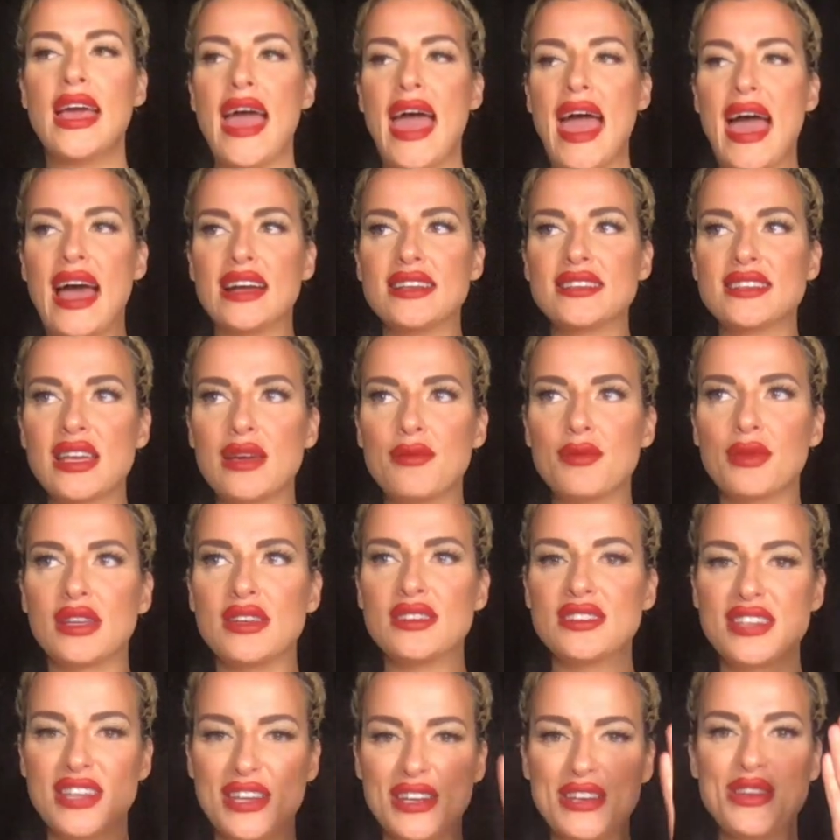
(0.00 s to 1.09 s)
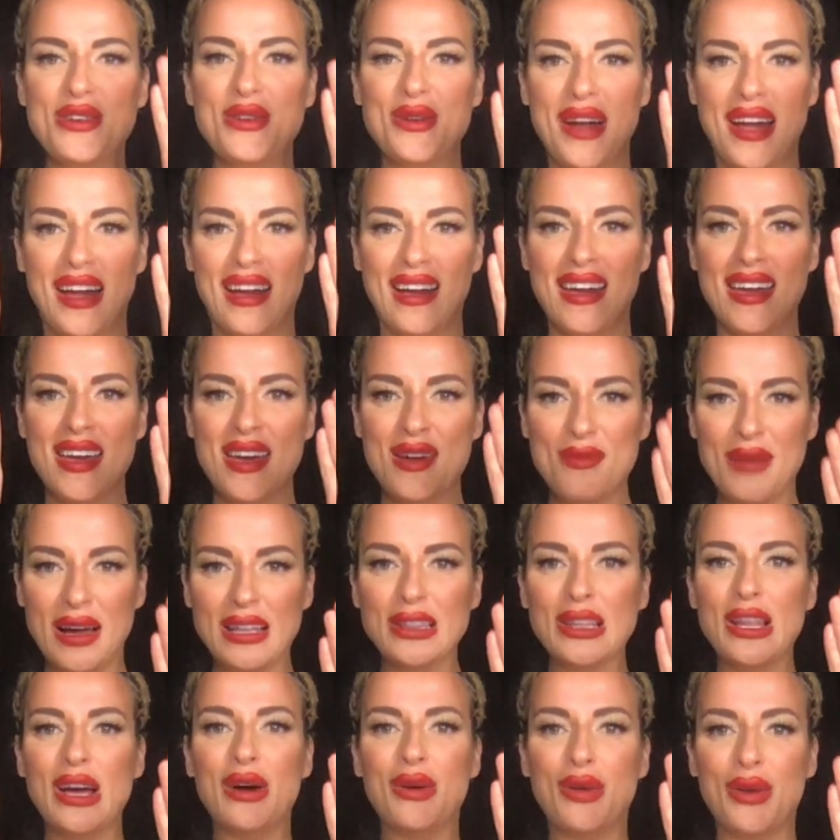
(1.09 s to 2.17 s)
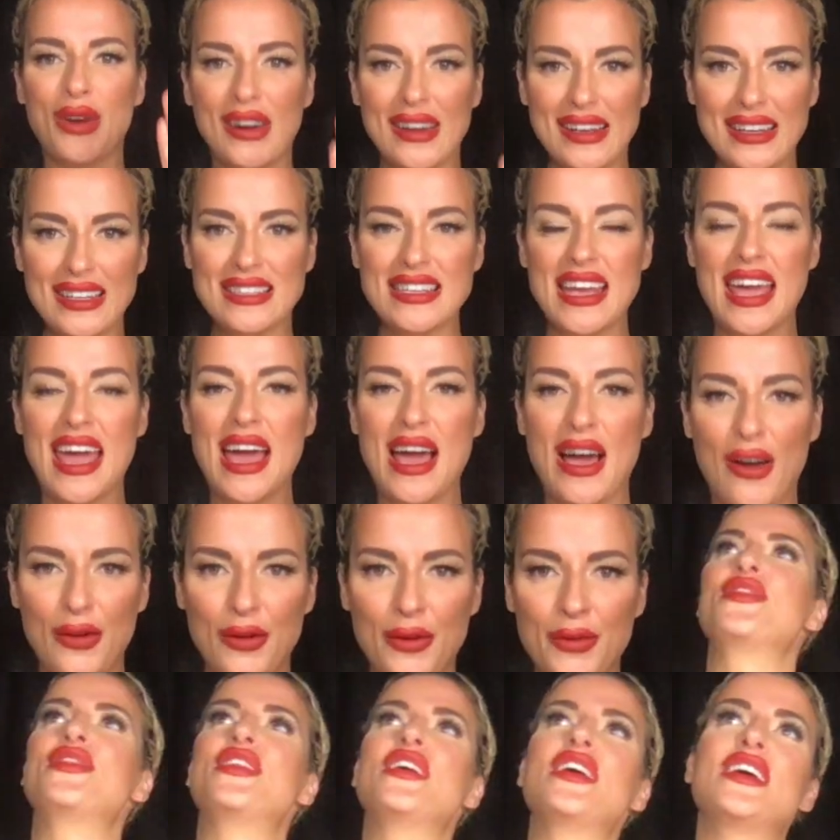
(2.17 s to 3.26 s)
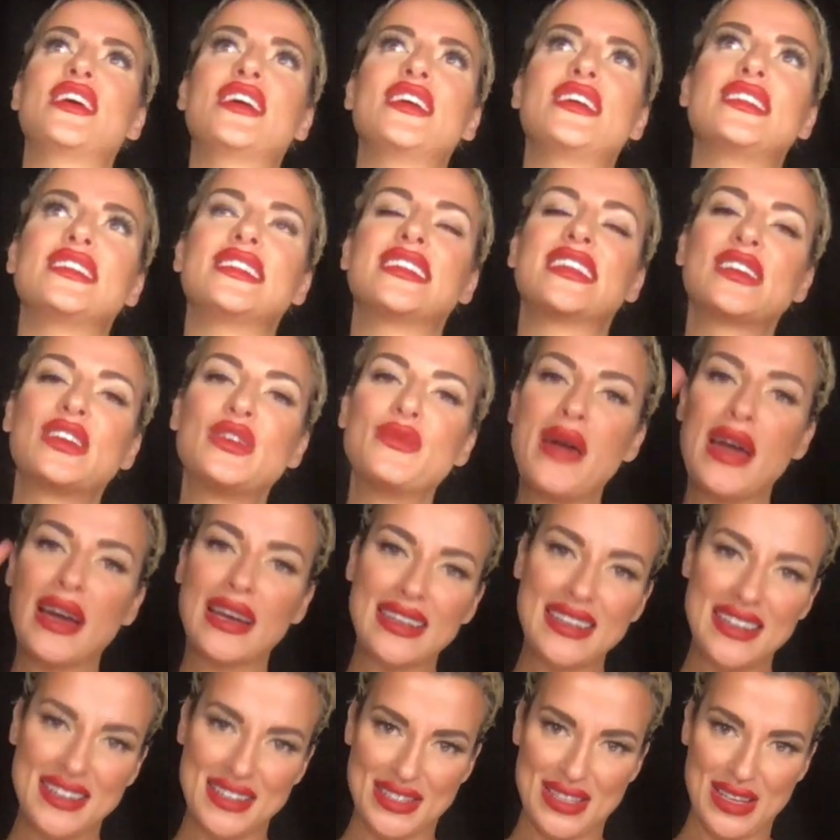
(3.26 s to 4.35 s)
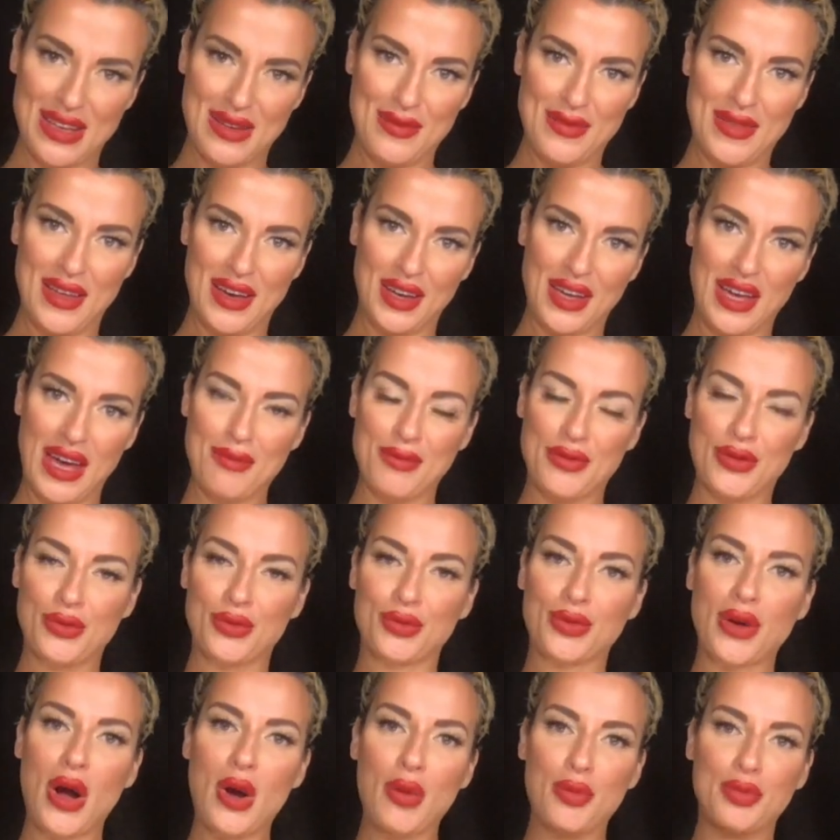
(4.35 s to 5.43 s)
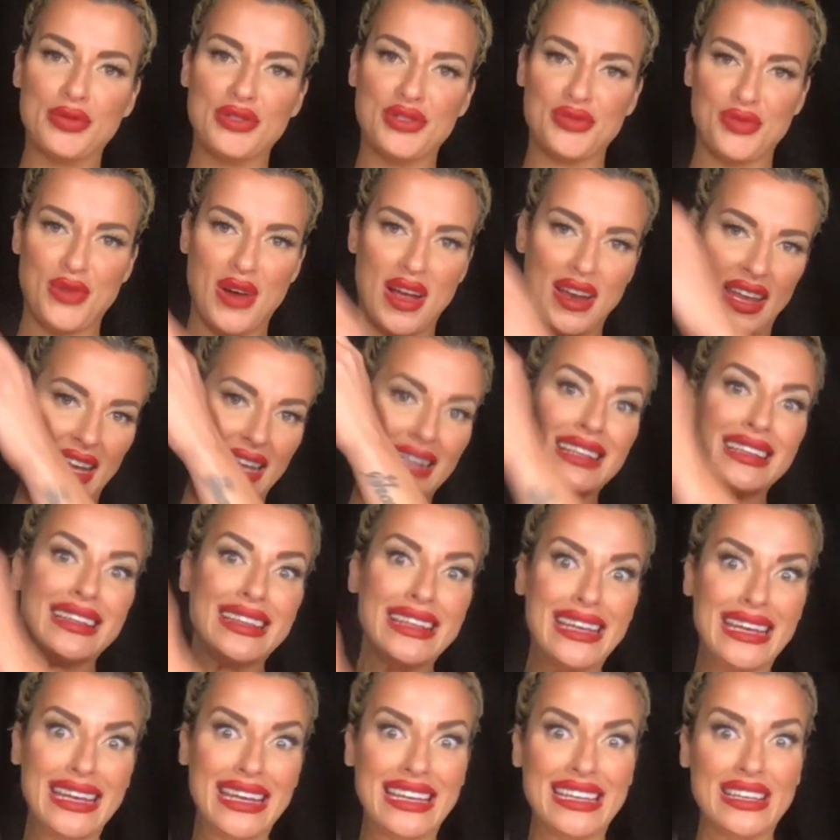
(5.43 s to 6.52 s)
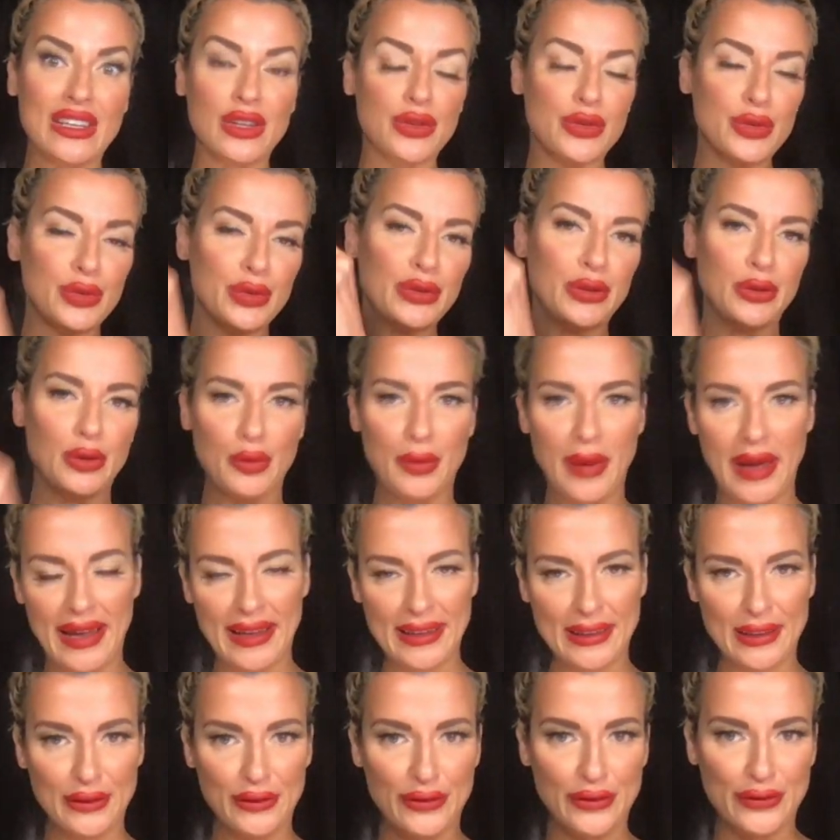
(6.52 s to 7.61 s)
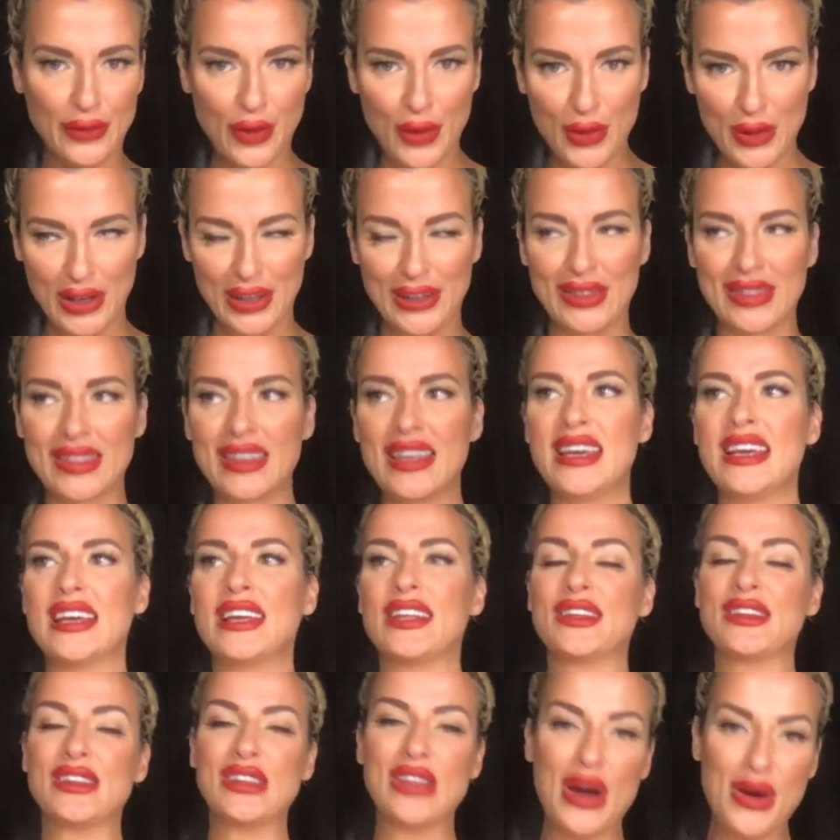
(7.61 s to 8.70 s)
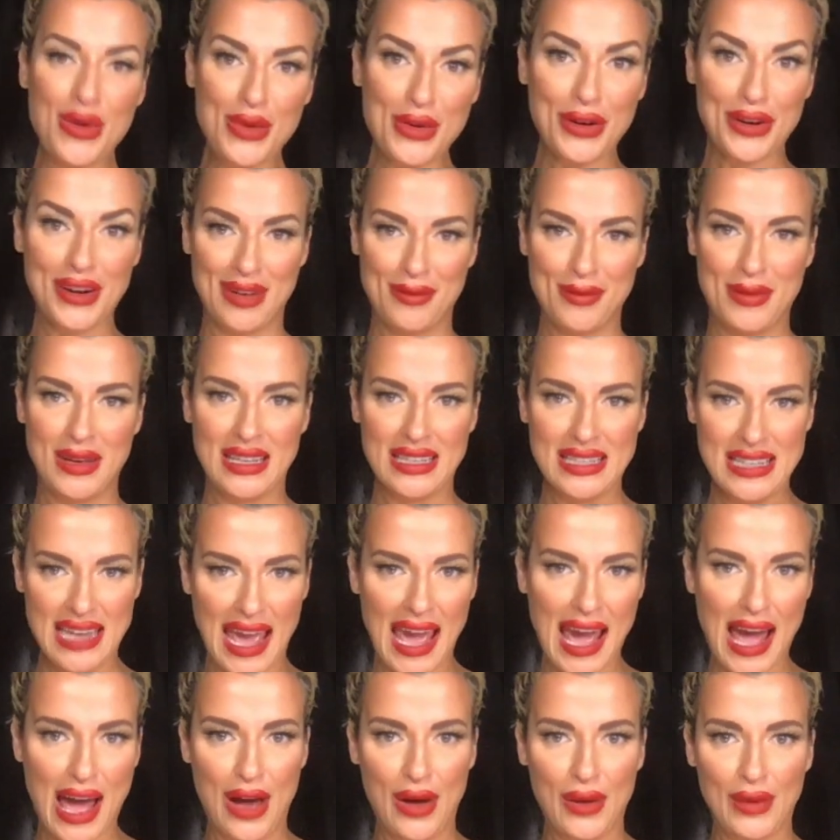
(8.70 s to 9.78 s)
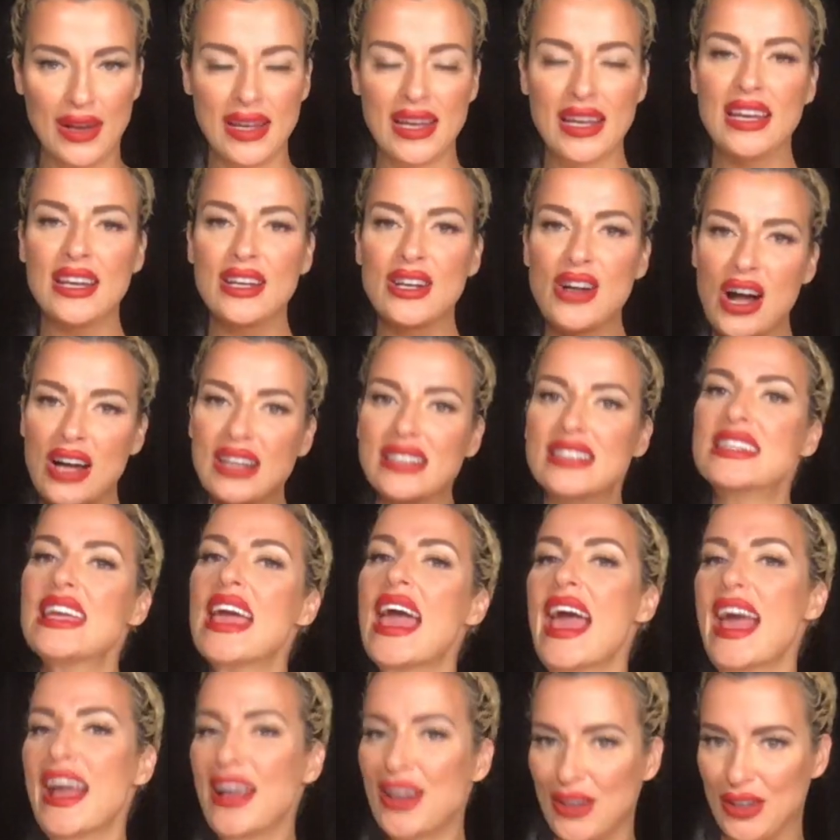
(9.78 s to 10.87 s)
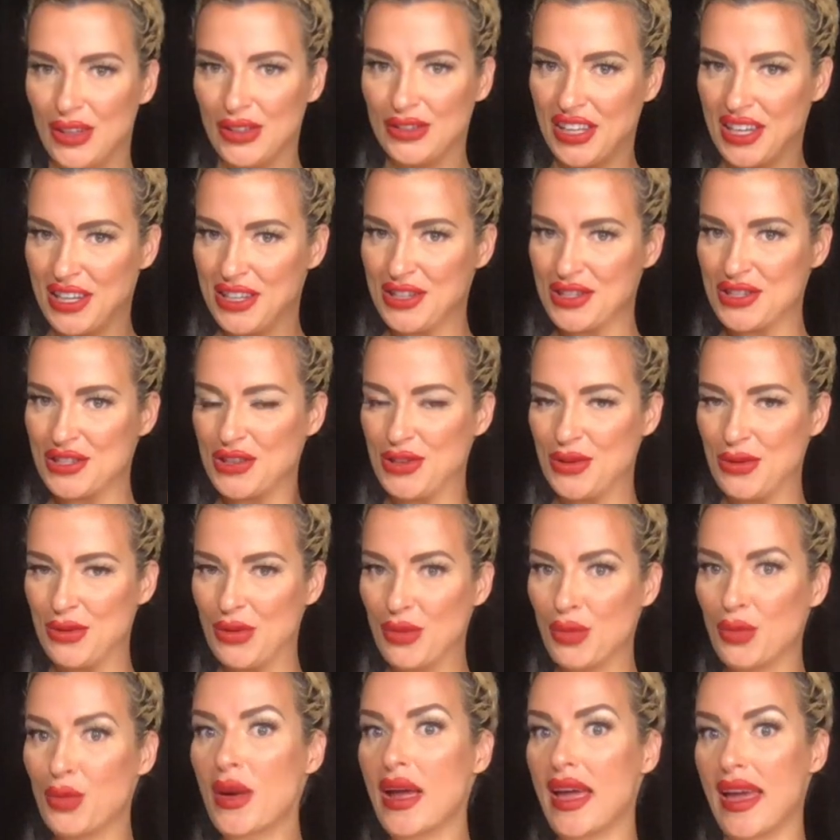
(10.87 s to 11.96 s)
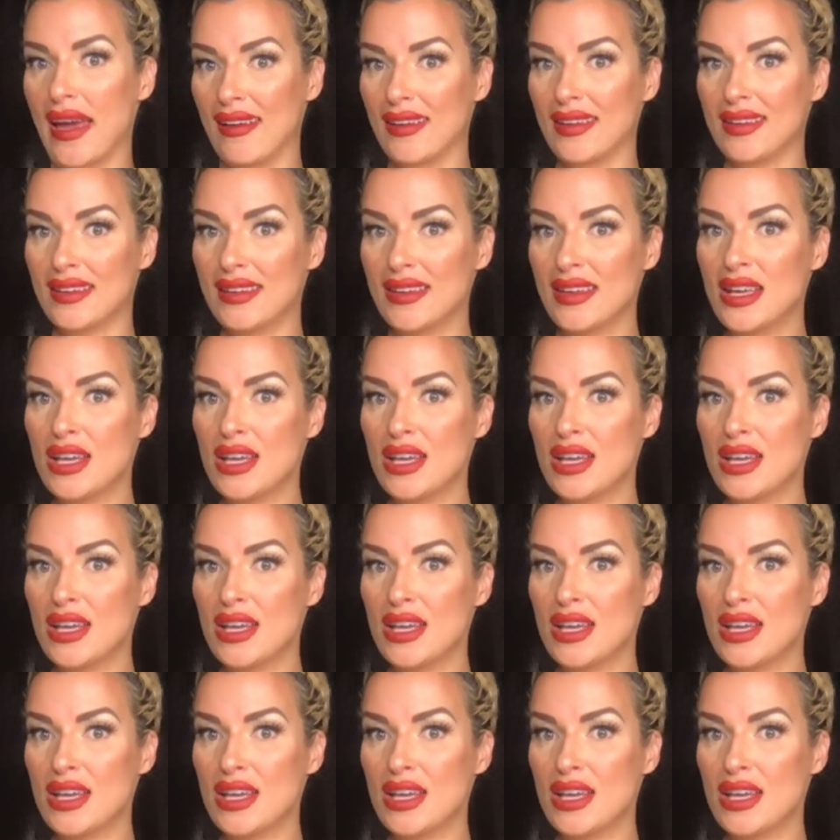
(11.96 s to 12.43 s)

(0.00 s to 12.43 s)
As I'm continuing my lowering down, a little mechanism that kept the ropes running clean through back and forth, lowering me down, got tangled into the wig.